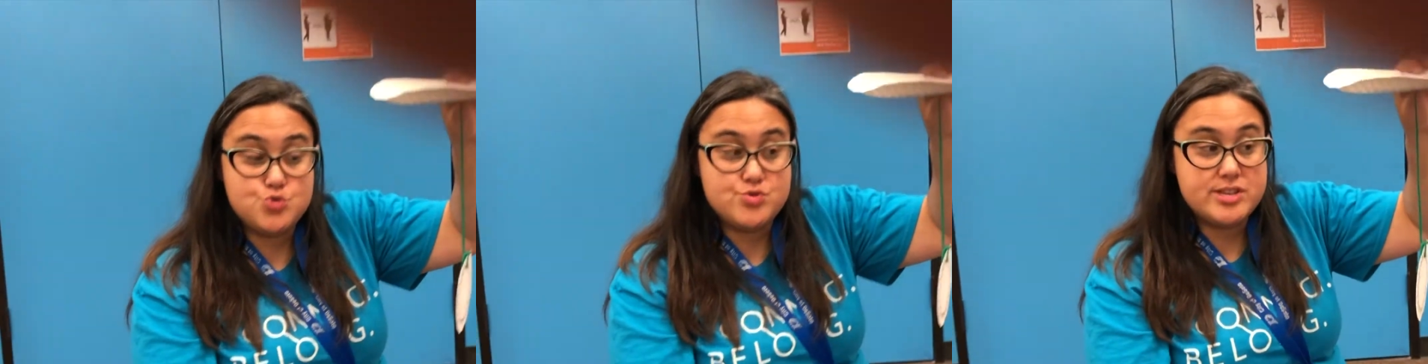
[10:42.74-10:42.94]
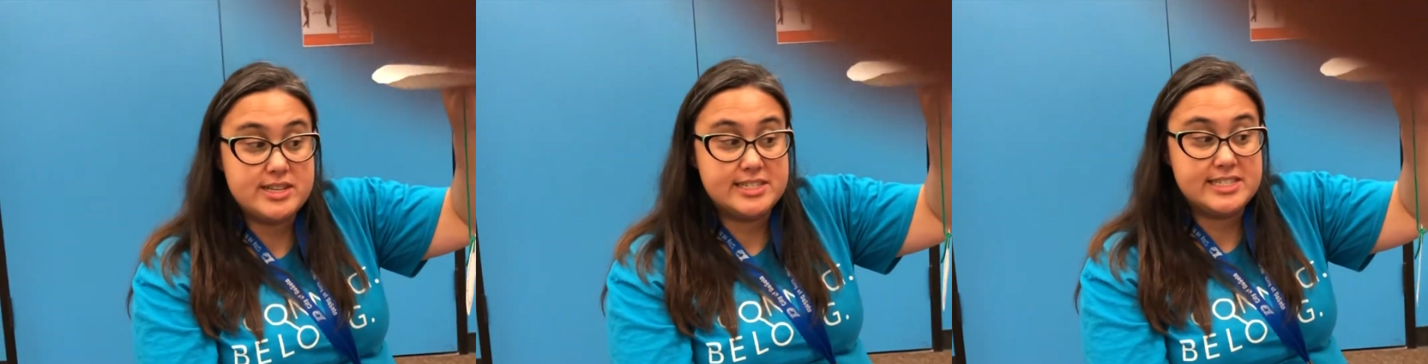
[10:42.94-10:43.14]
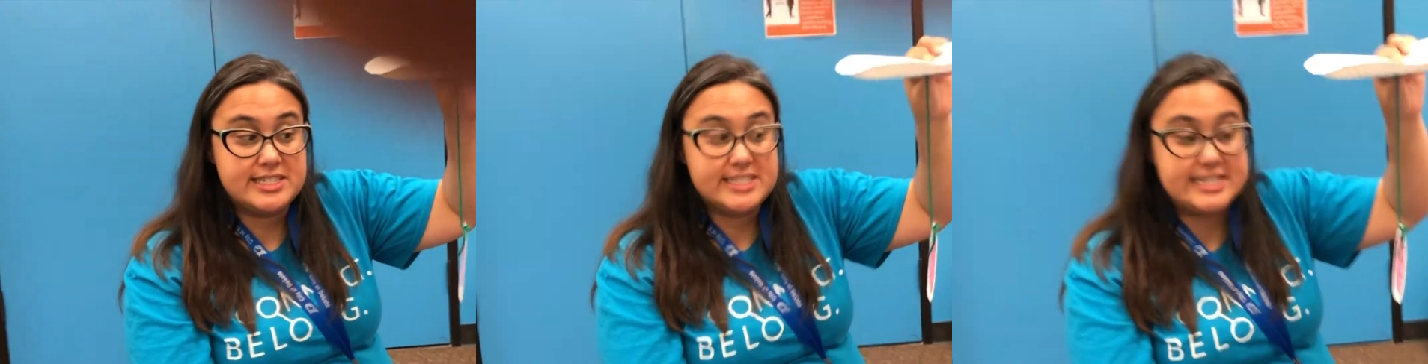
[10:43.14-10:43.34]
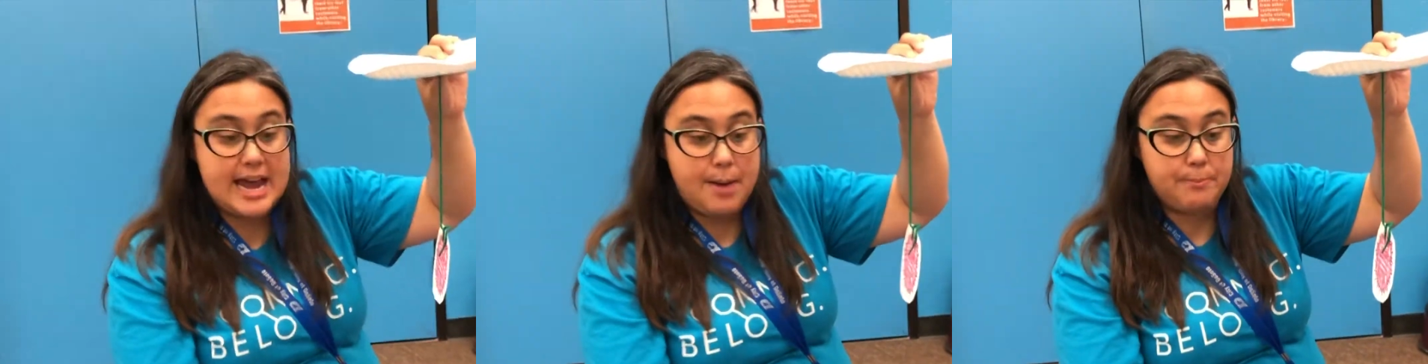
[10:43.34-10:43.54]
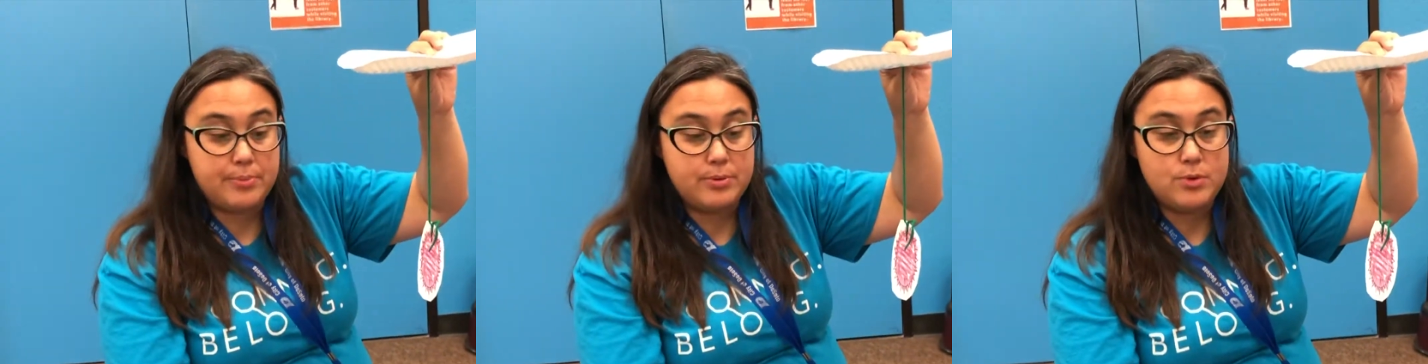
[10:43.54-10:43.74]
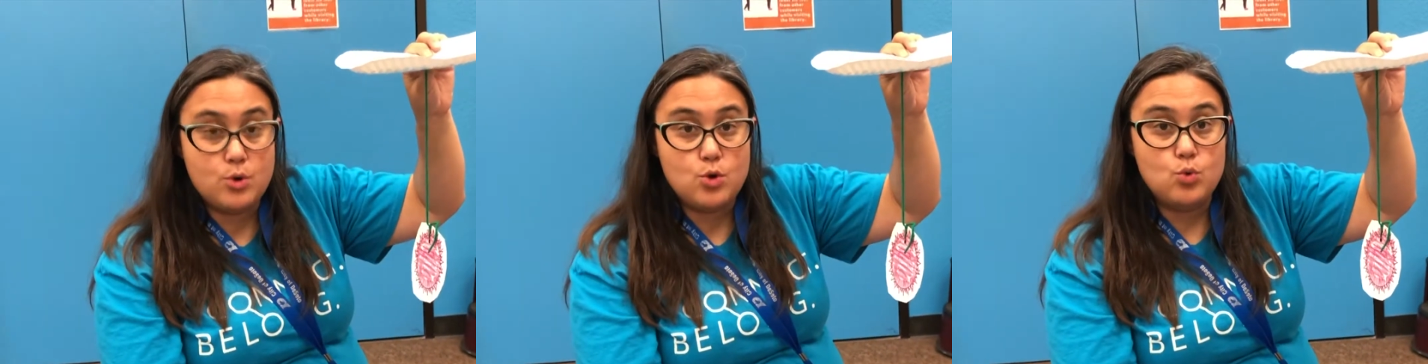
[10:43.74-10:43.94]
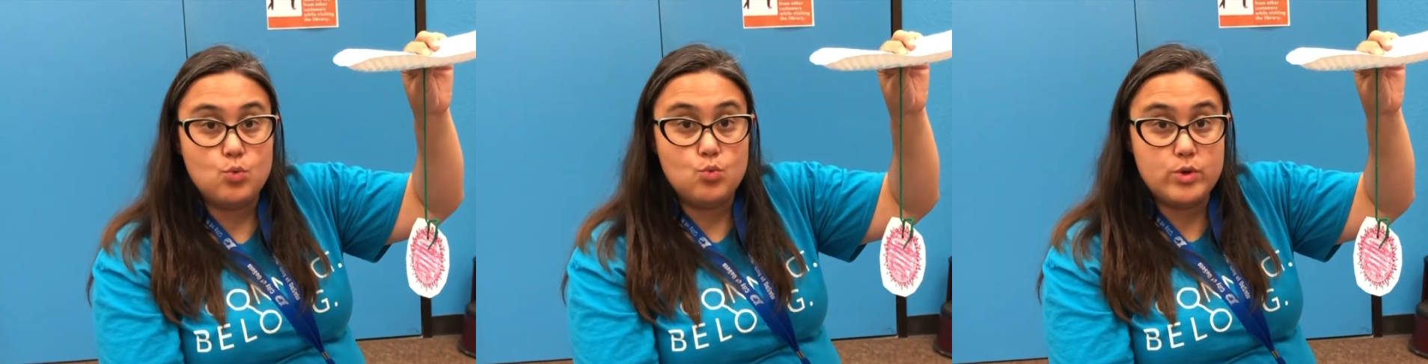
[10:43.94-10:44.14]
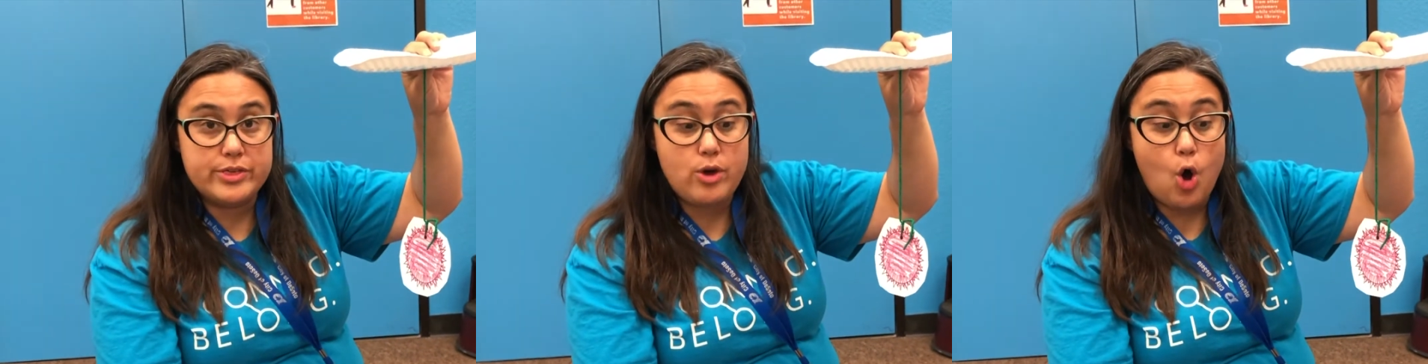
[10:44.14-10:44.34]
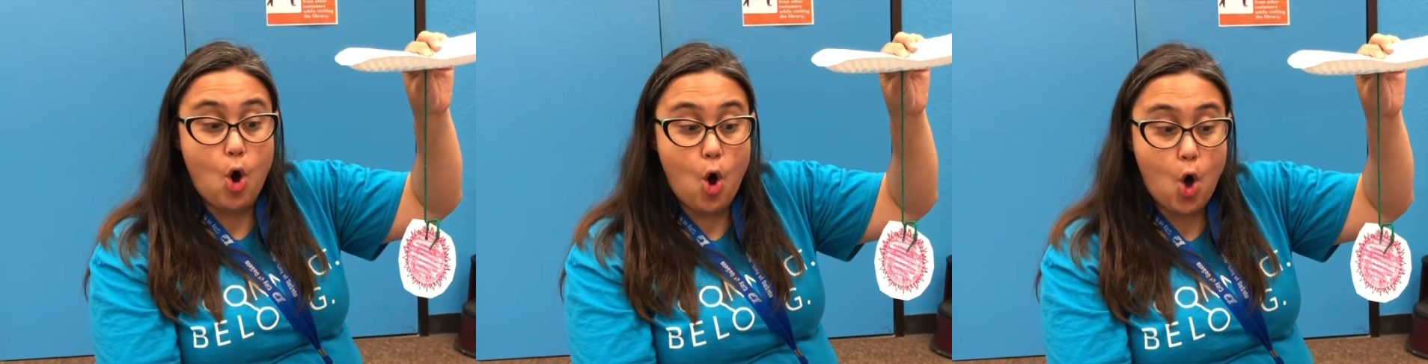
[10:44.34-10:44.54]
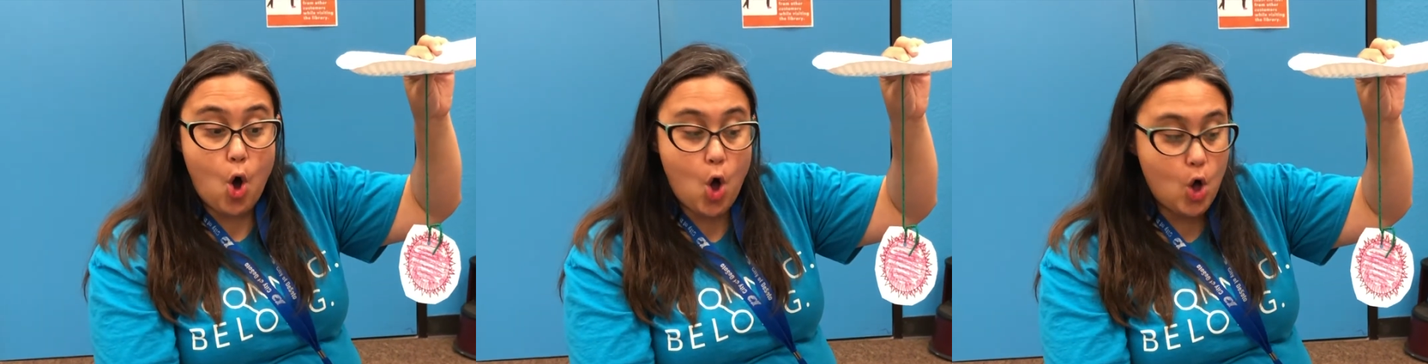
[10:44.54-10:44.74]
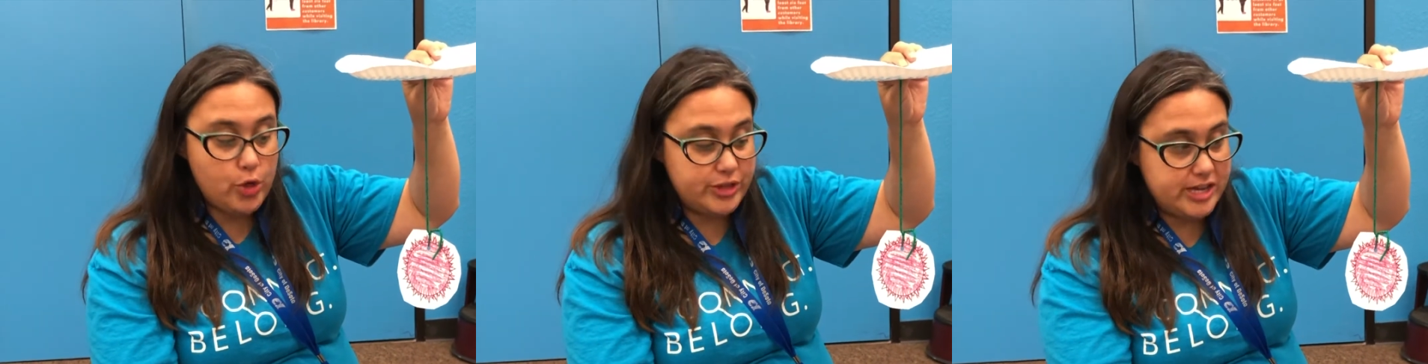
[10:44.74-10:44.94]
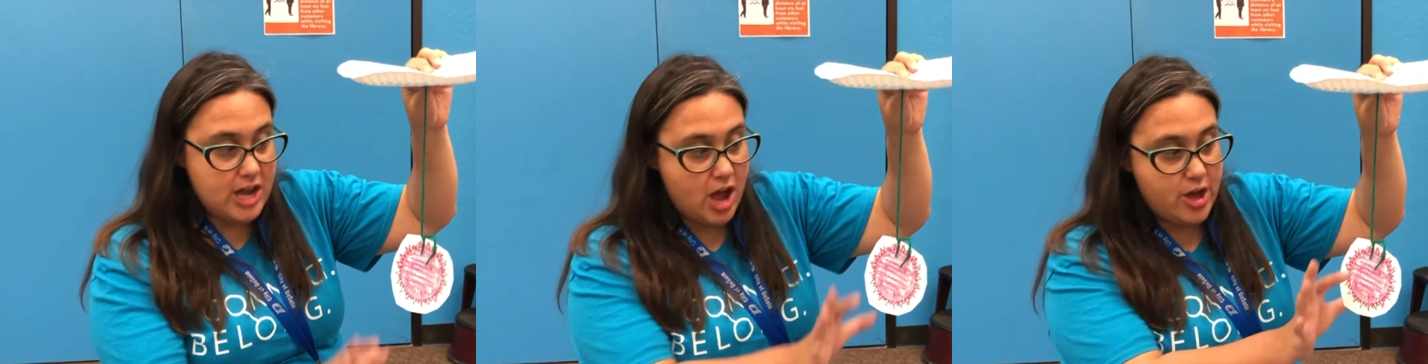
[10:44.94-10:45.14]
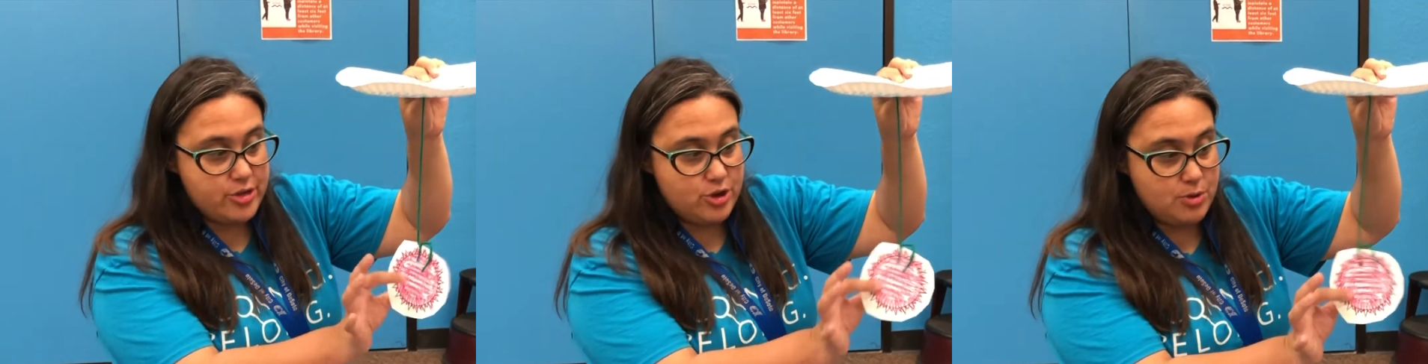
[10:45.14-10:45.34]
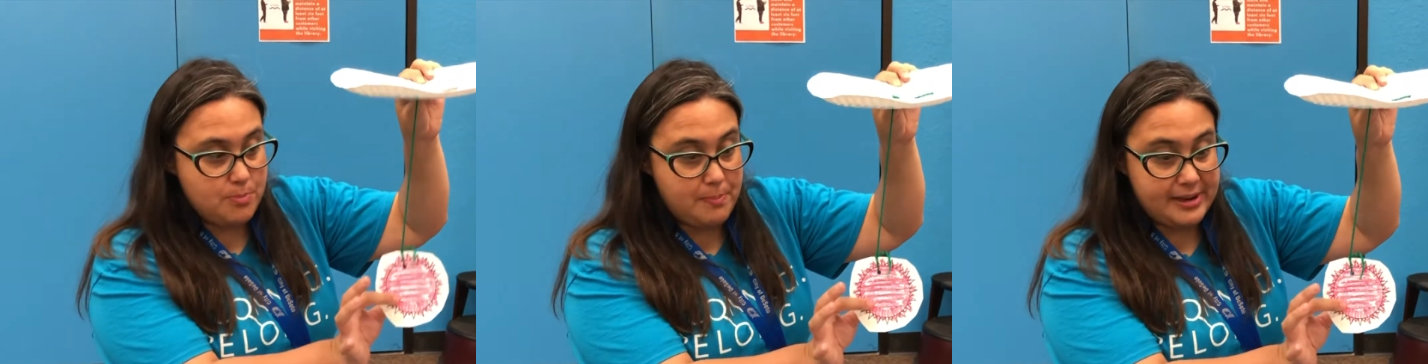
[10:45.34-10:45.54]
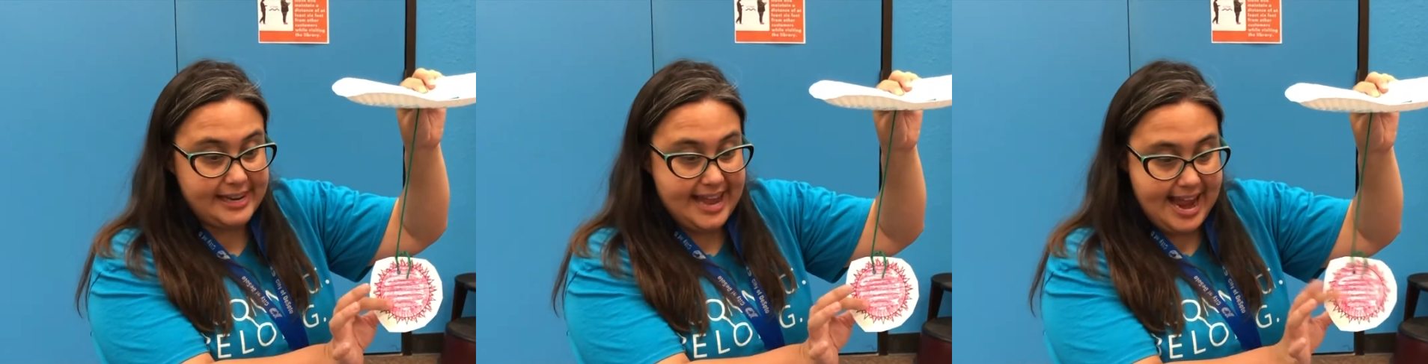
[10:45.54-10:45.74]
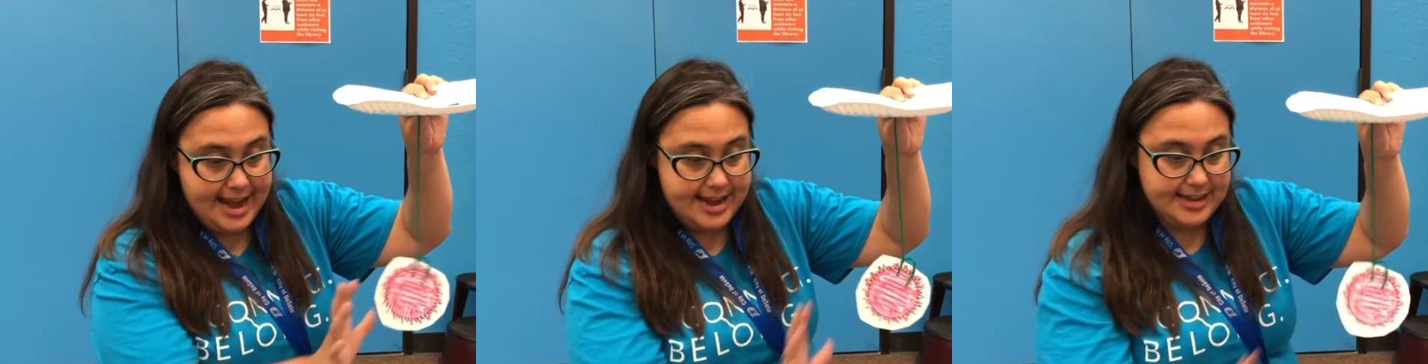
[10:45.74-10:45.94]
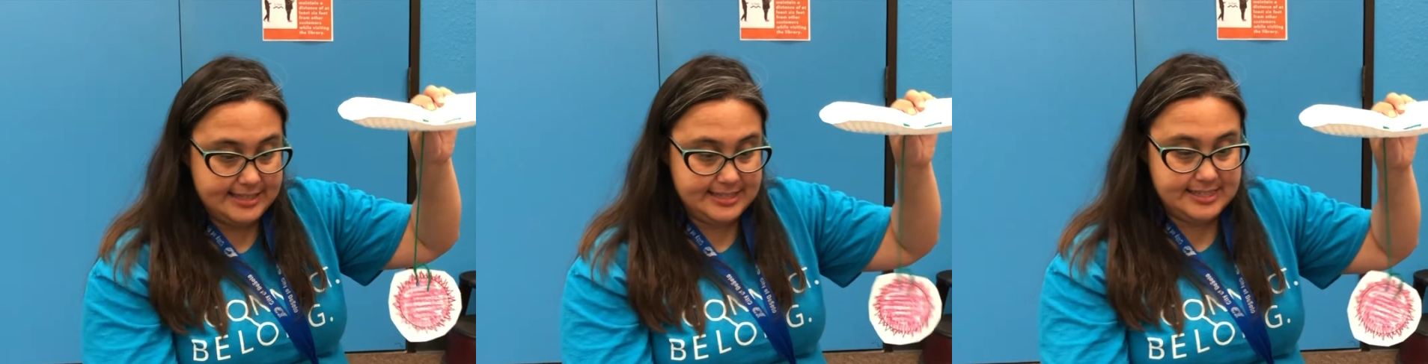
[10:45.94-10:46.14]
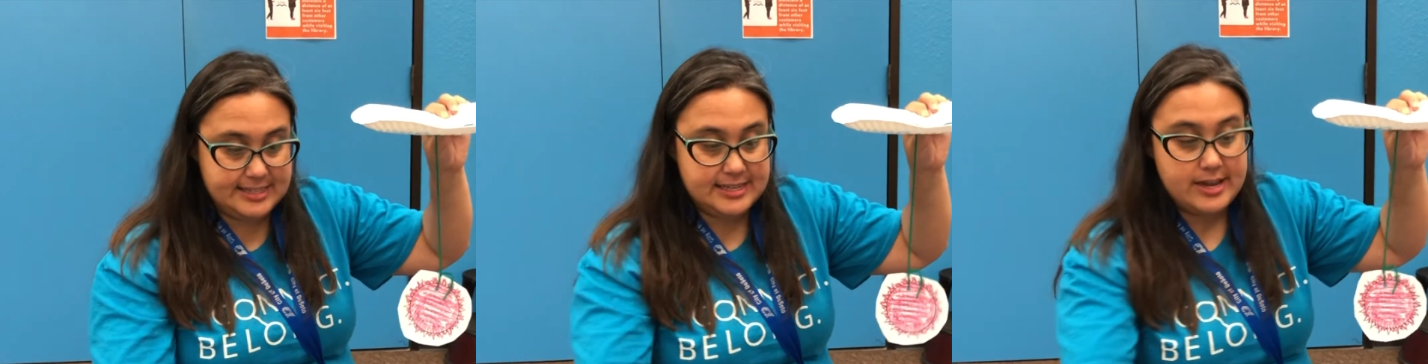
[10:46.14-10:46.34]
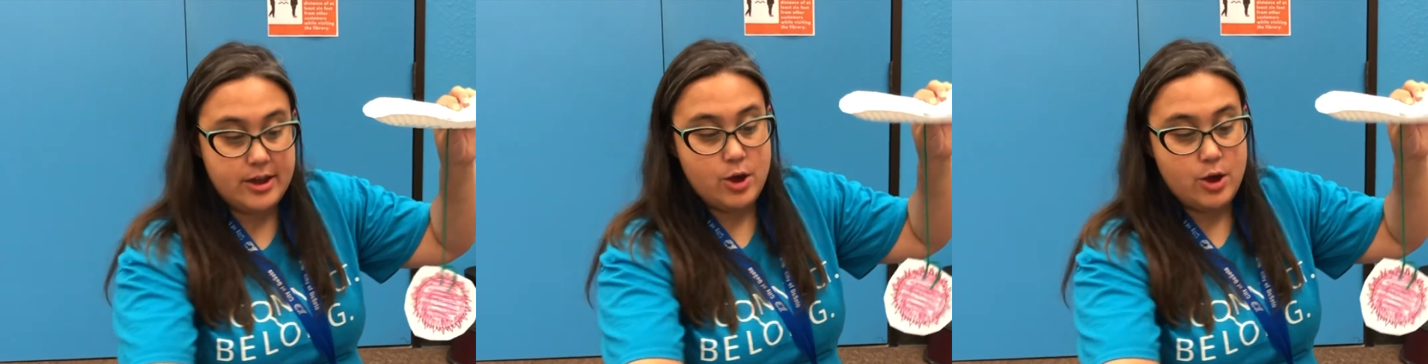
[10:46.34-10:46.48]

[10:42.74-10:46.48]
this step with all the other planets.